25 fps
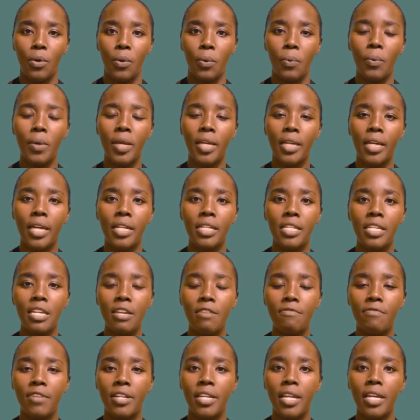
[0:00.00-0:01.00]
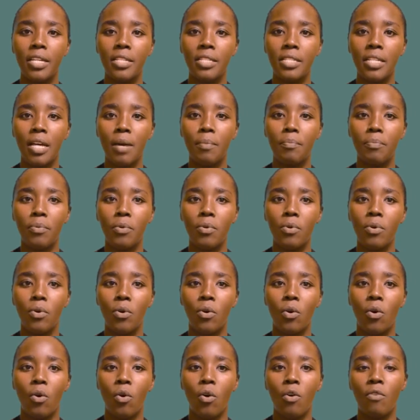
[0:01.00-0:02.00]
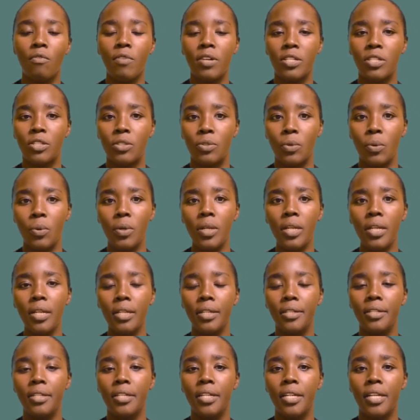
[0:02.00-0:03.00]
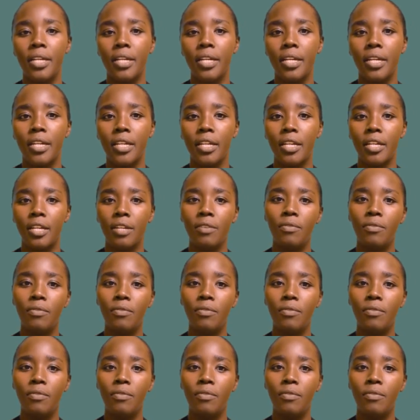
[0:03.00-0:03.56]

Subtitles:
we can give an example of a stone.